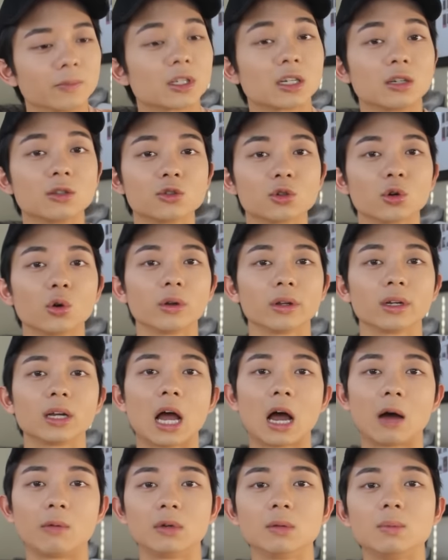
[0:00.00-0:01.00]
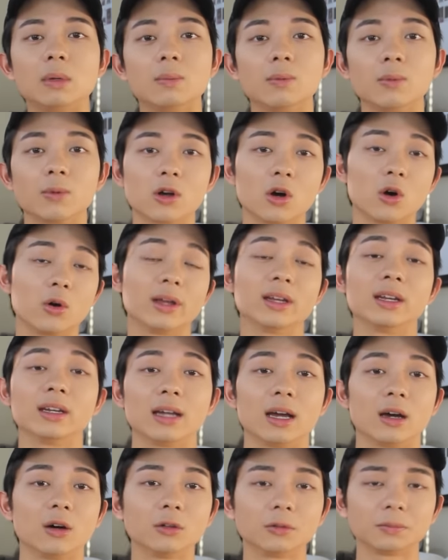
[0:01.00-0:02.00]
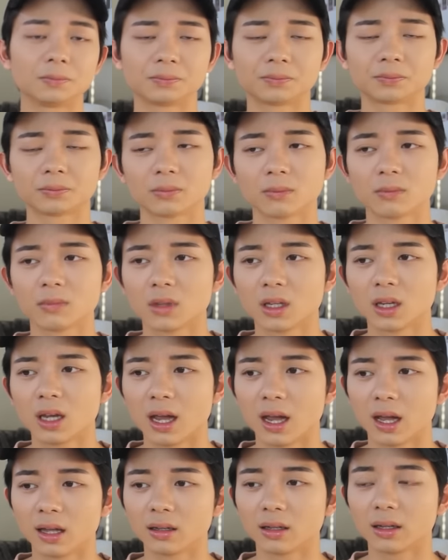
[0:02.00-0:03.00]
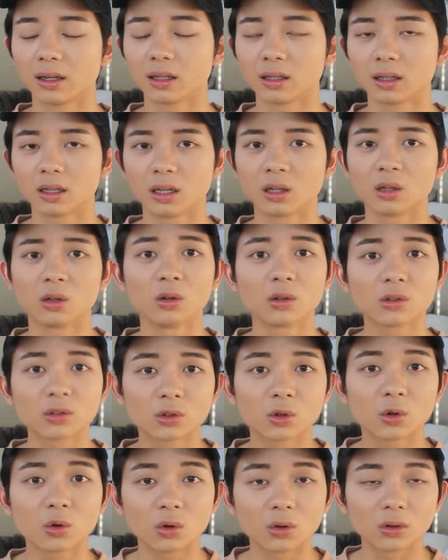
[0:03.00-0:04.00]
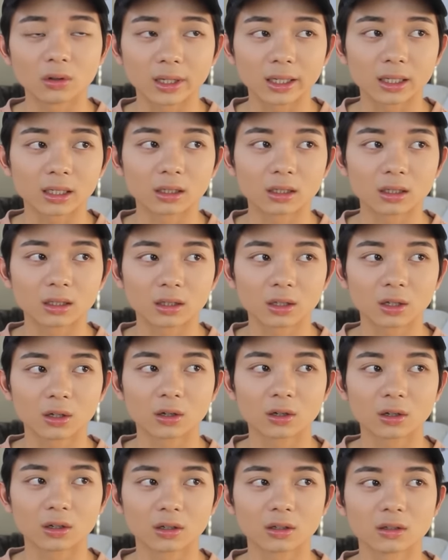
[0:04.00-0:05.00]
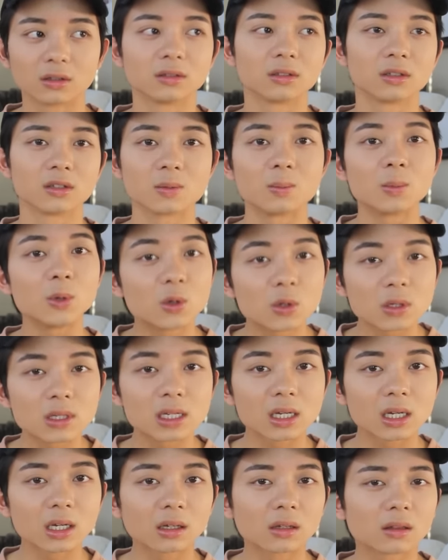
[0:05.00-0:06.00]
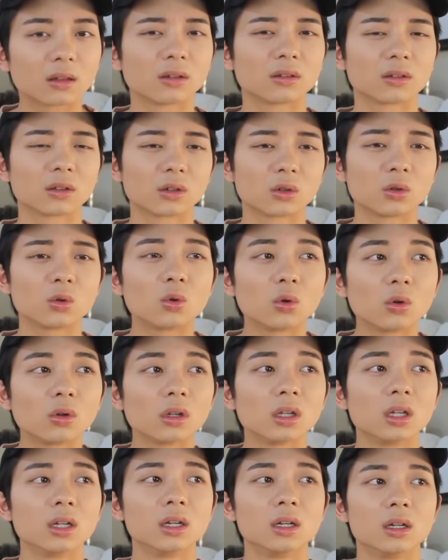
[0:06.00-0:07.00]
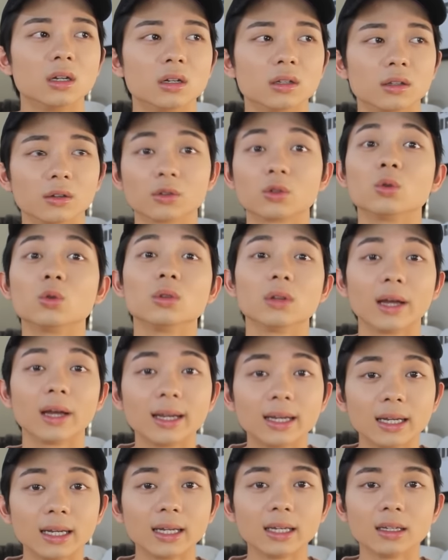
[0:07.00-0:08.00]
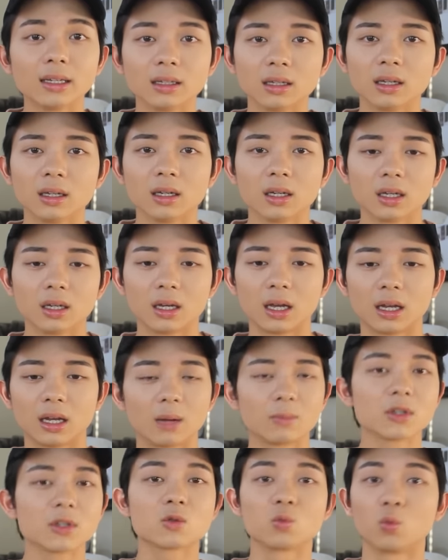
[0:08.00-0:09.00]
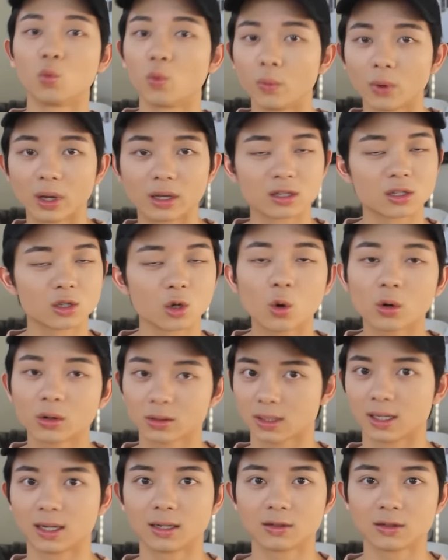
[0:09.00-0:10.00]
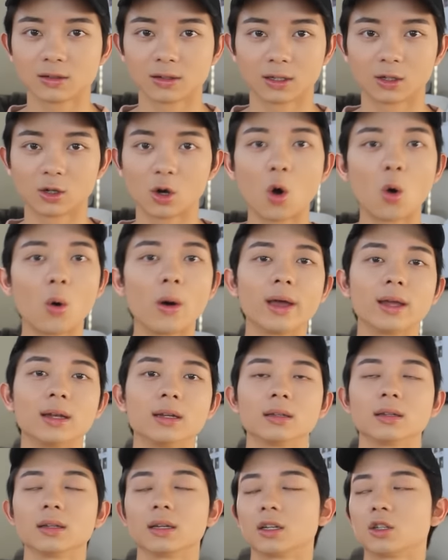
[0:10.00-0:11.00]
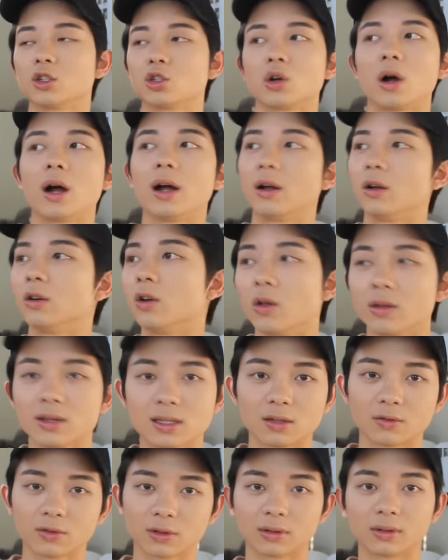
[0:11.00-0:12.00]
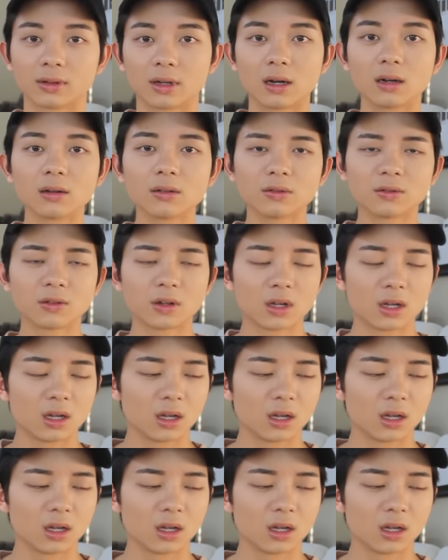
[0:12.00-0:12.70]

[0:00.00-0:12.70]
controlling how many people go in and out. And like, it looks cool. Like there's music, there's cool lighting. And I'm just so excited to like go in and like try on all these different stuff.